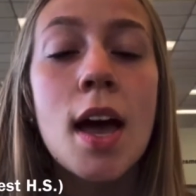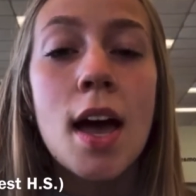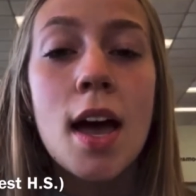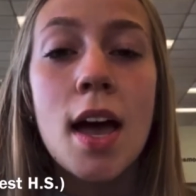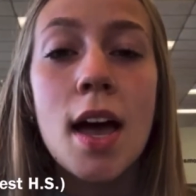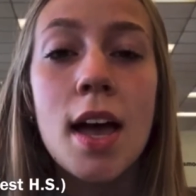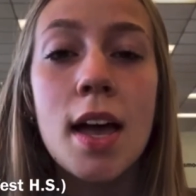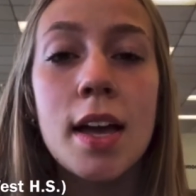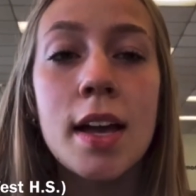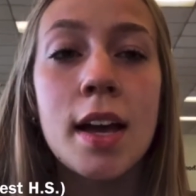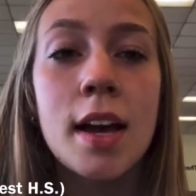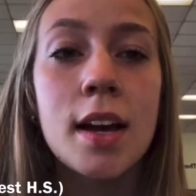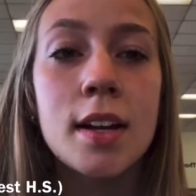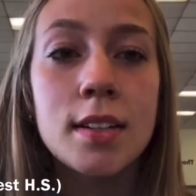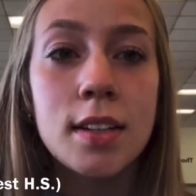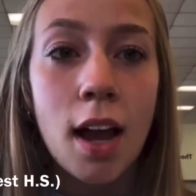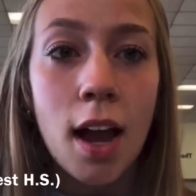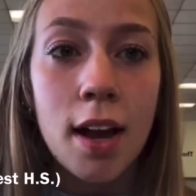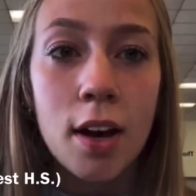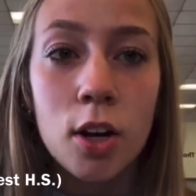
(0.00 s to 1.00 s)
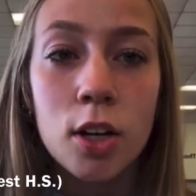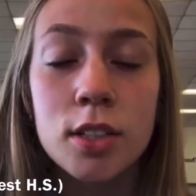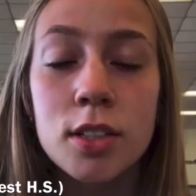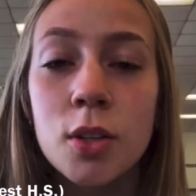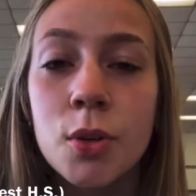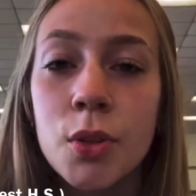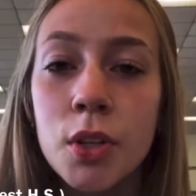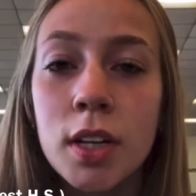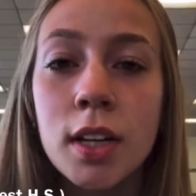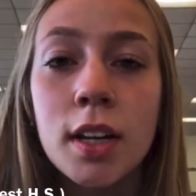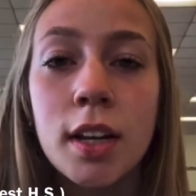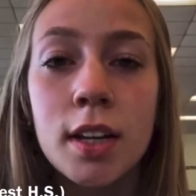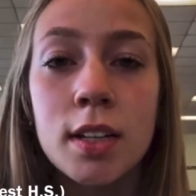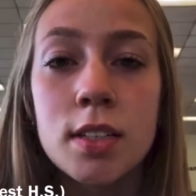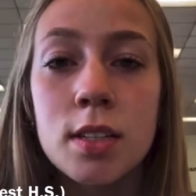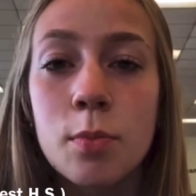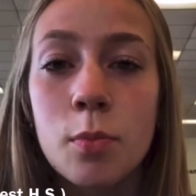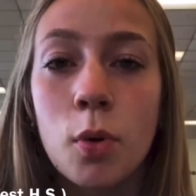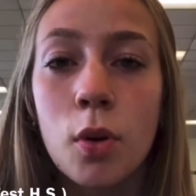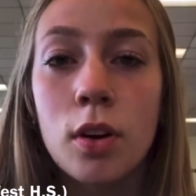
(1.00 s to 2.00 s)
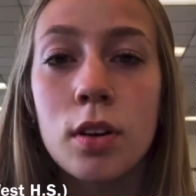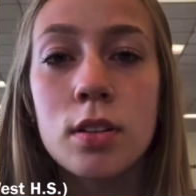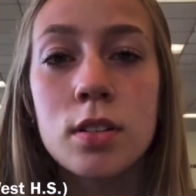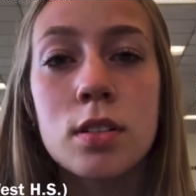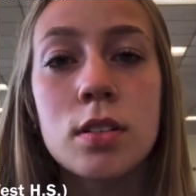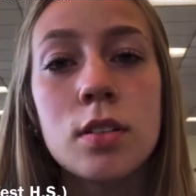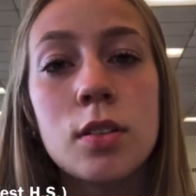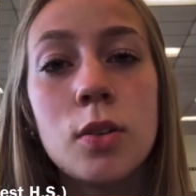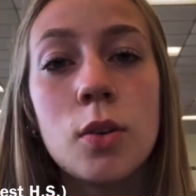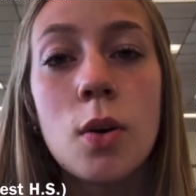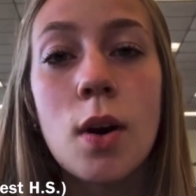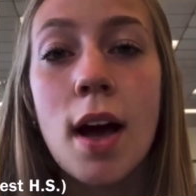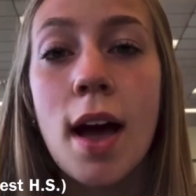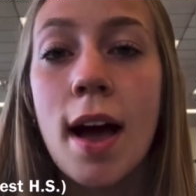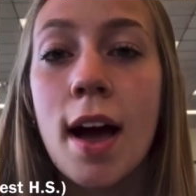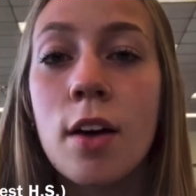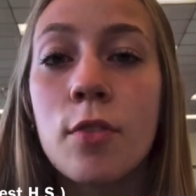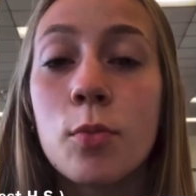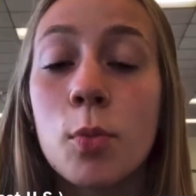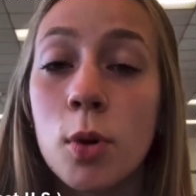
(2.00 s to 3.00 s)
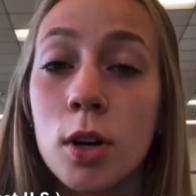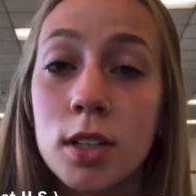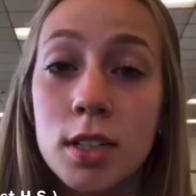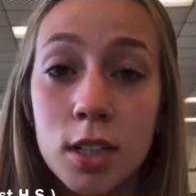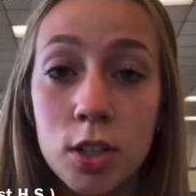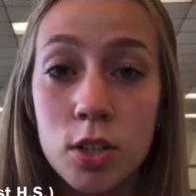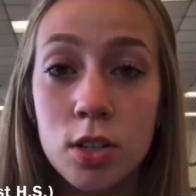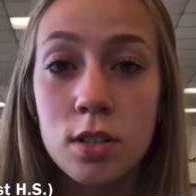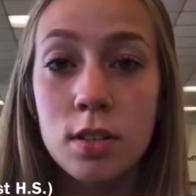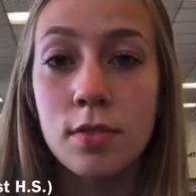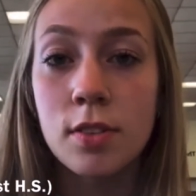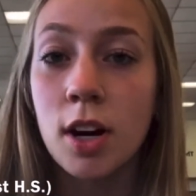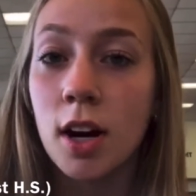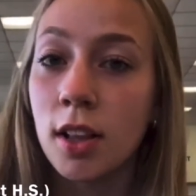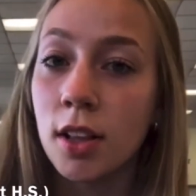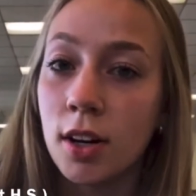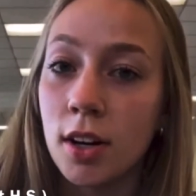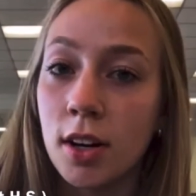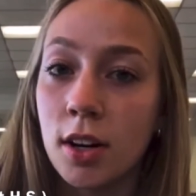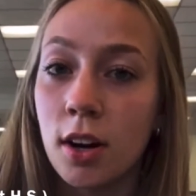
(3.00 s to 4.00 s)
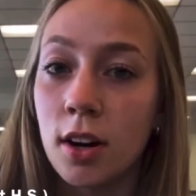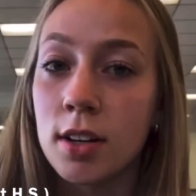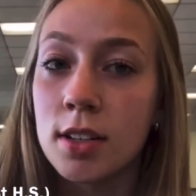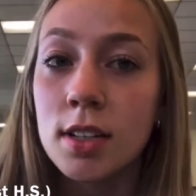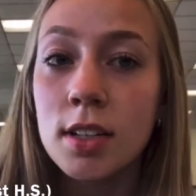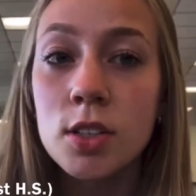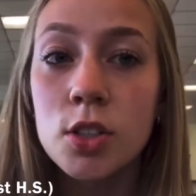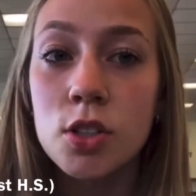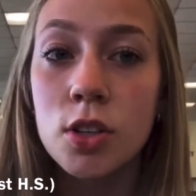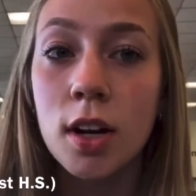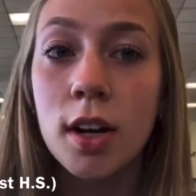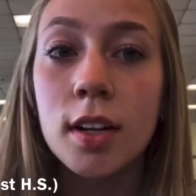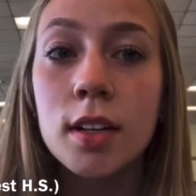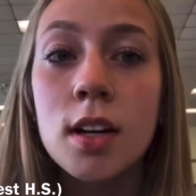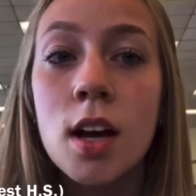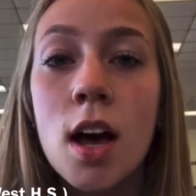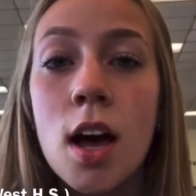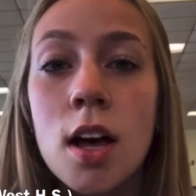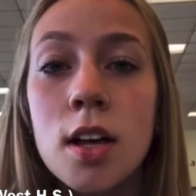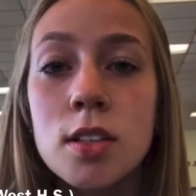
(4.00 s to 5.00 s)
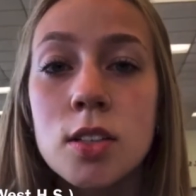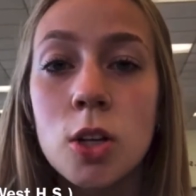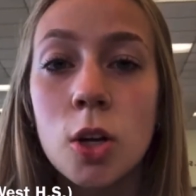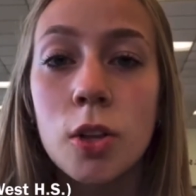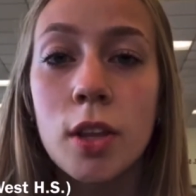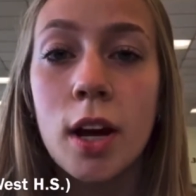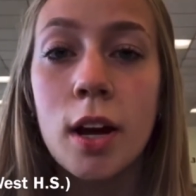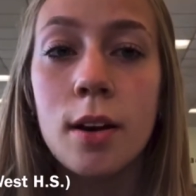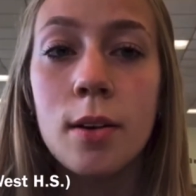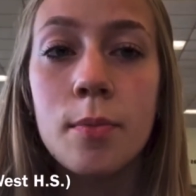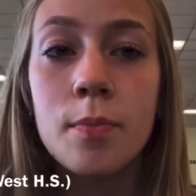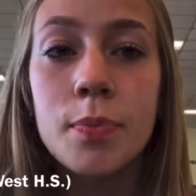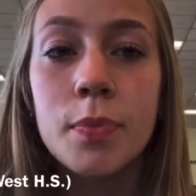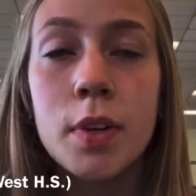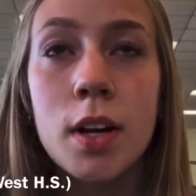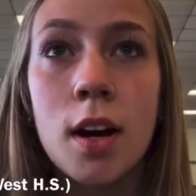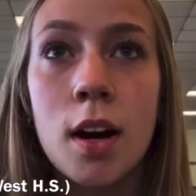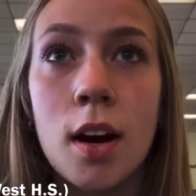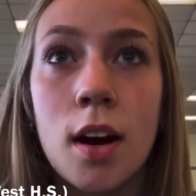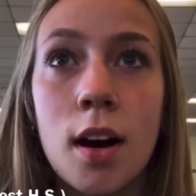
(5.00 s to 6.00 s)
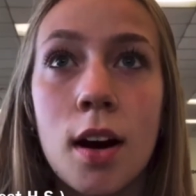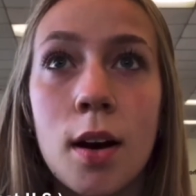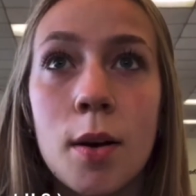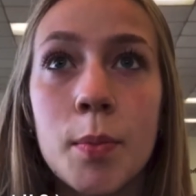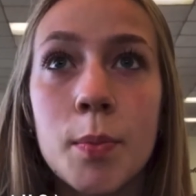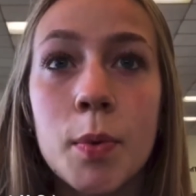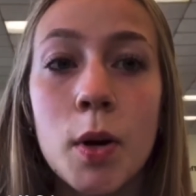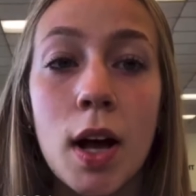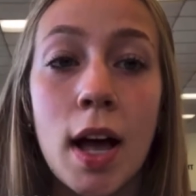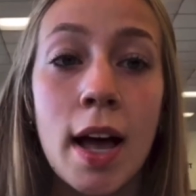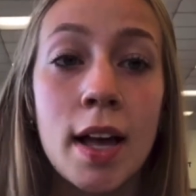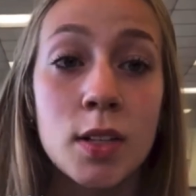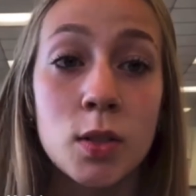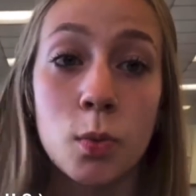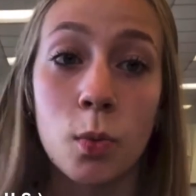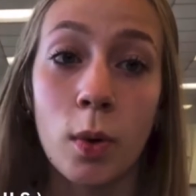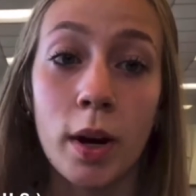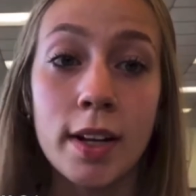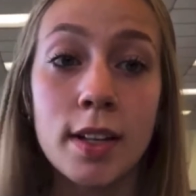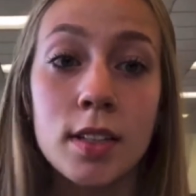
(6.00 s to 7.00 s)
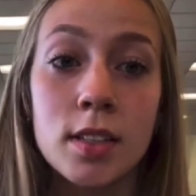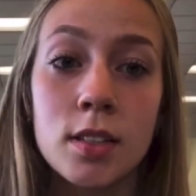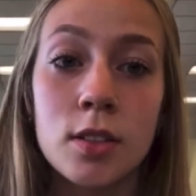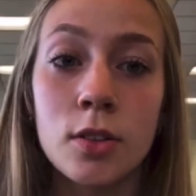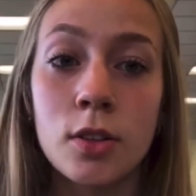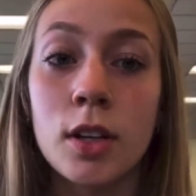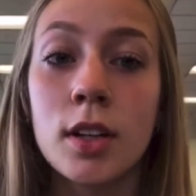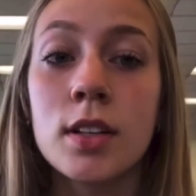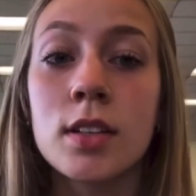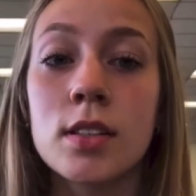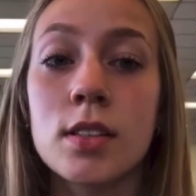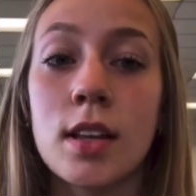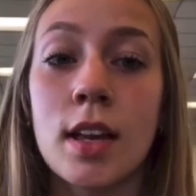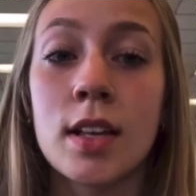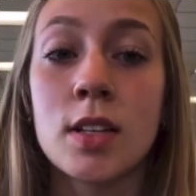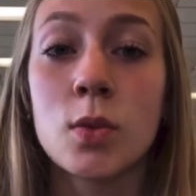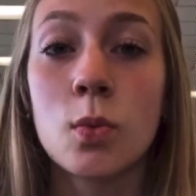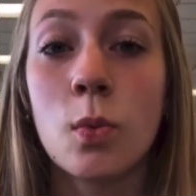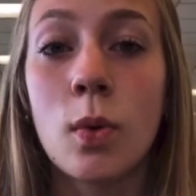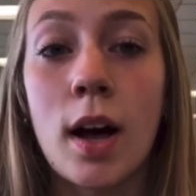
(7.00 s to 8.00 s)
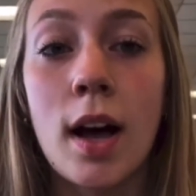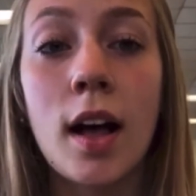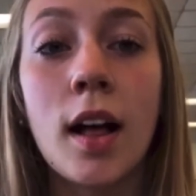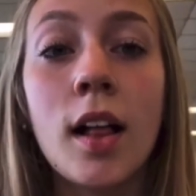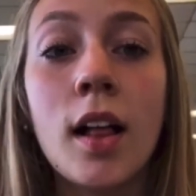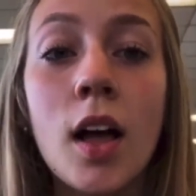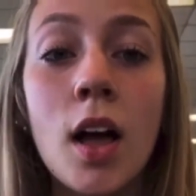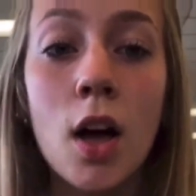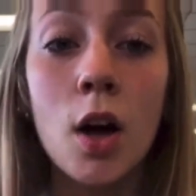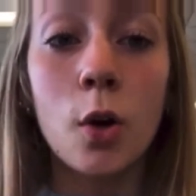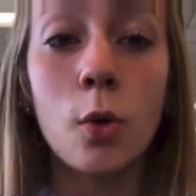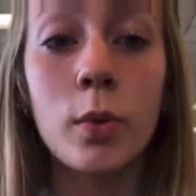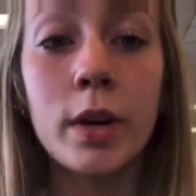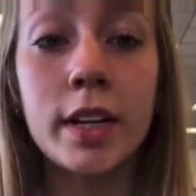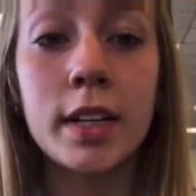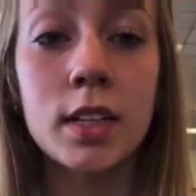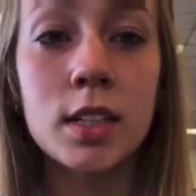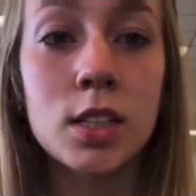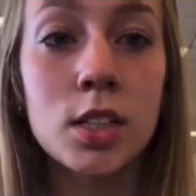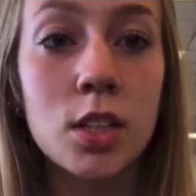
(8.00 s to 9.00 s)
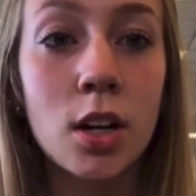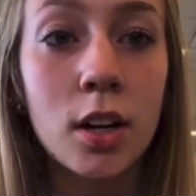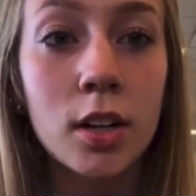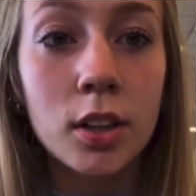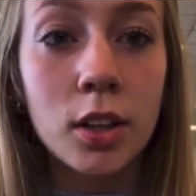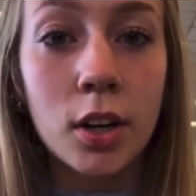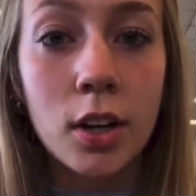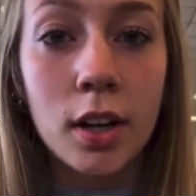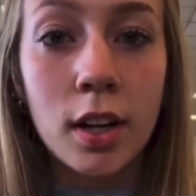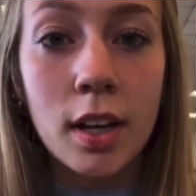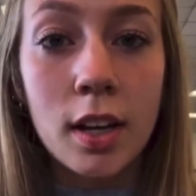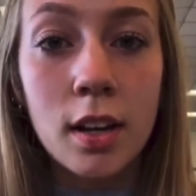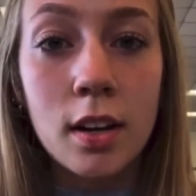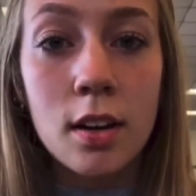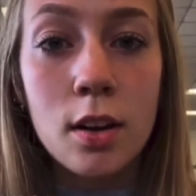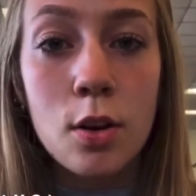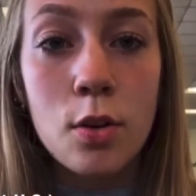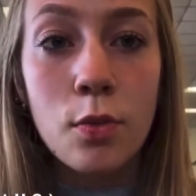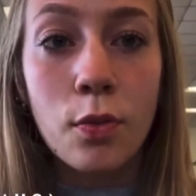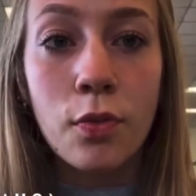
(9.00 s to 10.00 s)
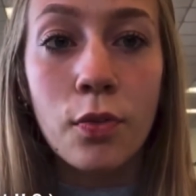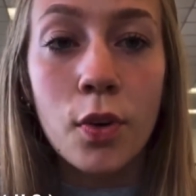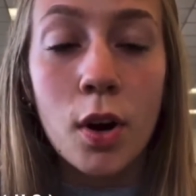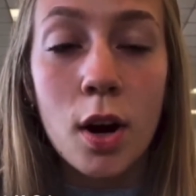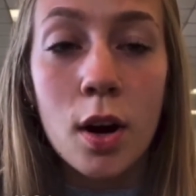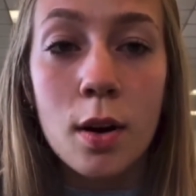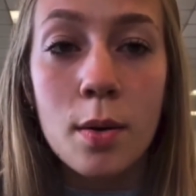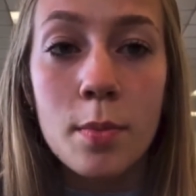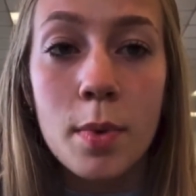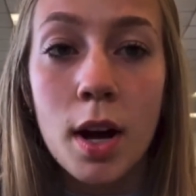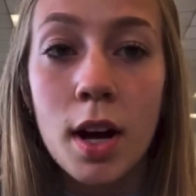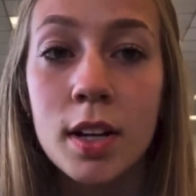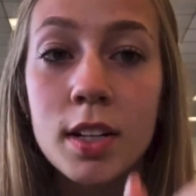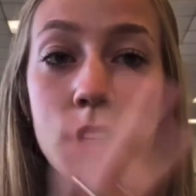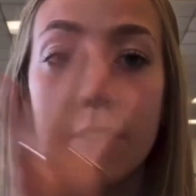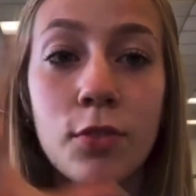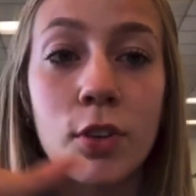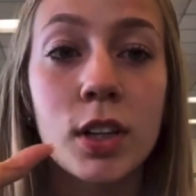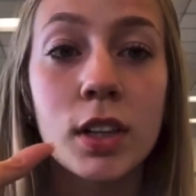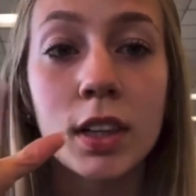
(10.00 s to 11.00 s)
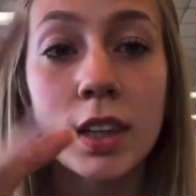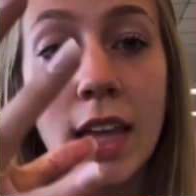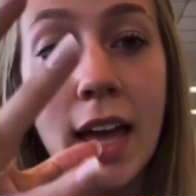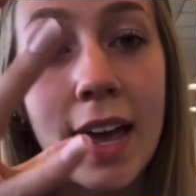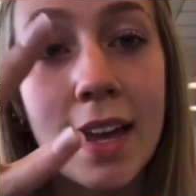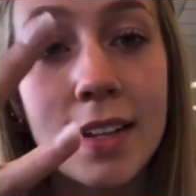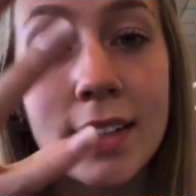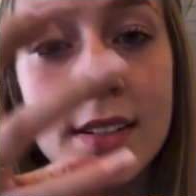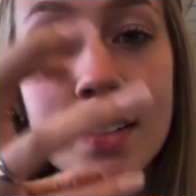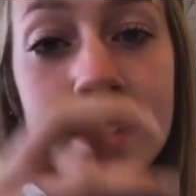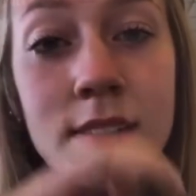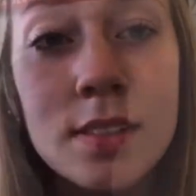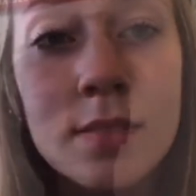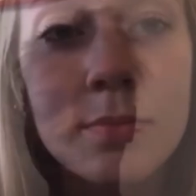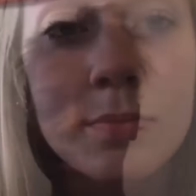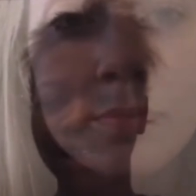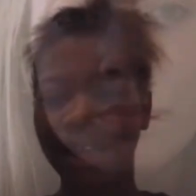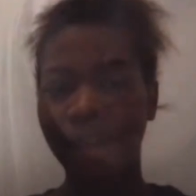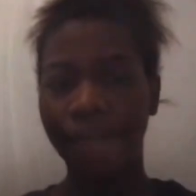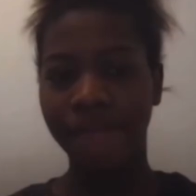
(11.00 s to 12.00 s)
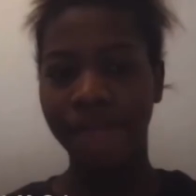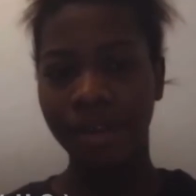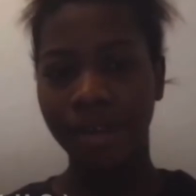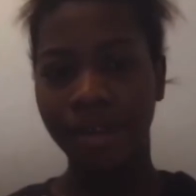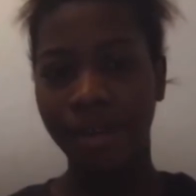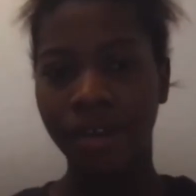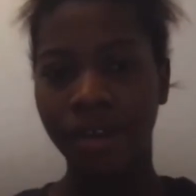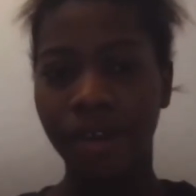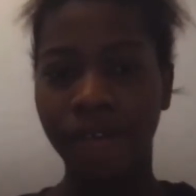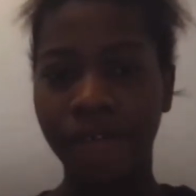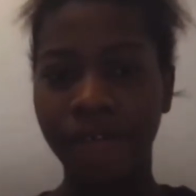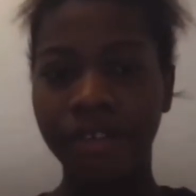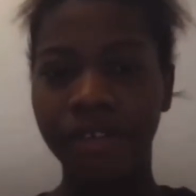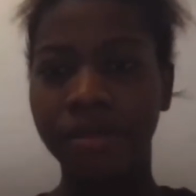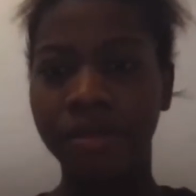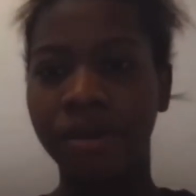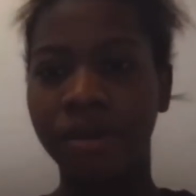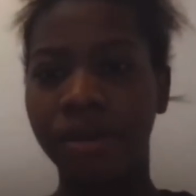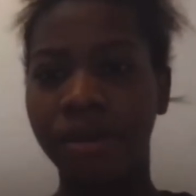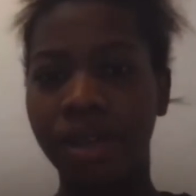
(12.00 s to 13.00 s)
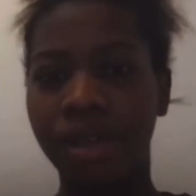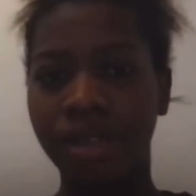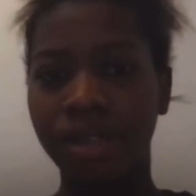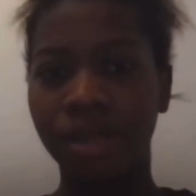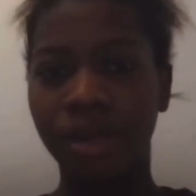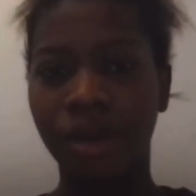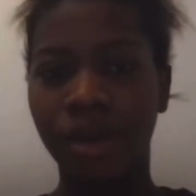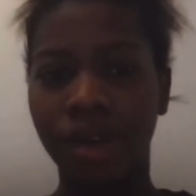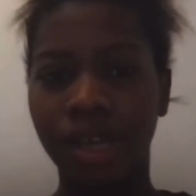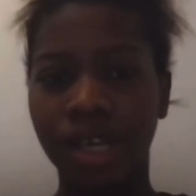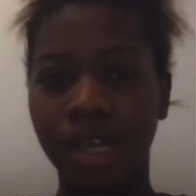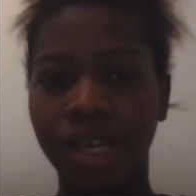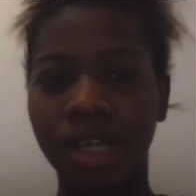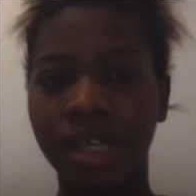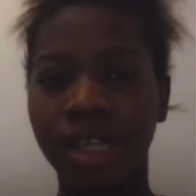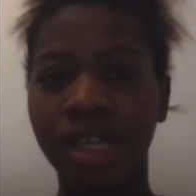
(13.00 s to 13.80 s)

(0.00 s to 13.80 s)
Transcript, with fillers: And I also think it's important to have more teachers of color in our district so that um, as white students as well, we can start learning from a different lens. I feel comfortable in talking